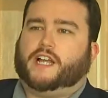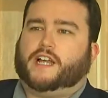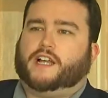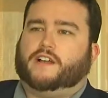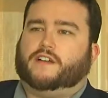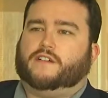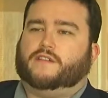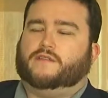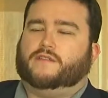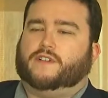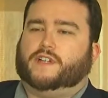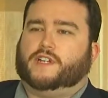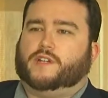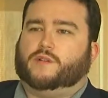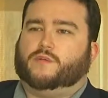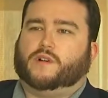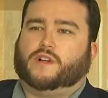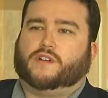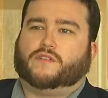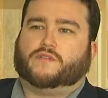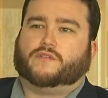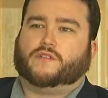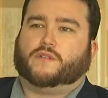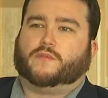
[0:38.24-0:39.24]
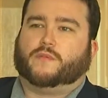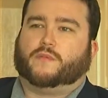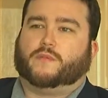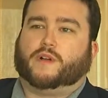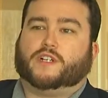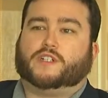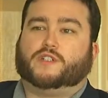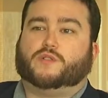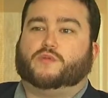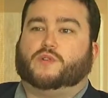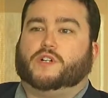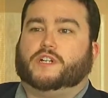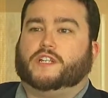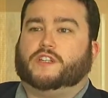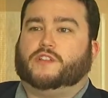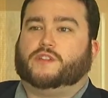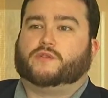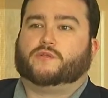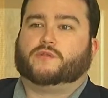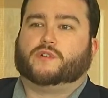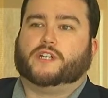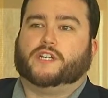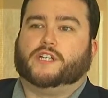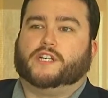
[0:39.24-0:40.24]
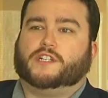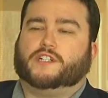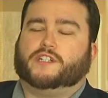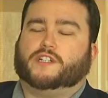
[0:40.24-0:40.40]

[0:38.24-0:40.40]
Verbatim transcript: have anywhere from about 23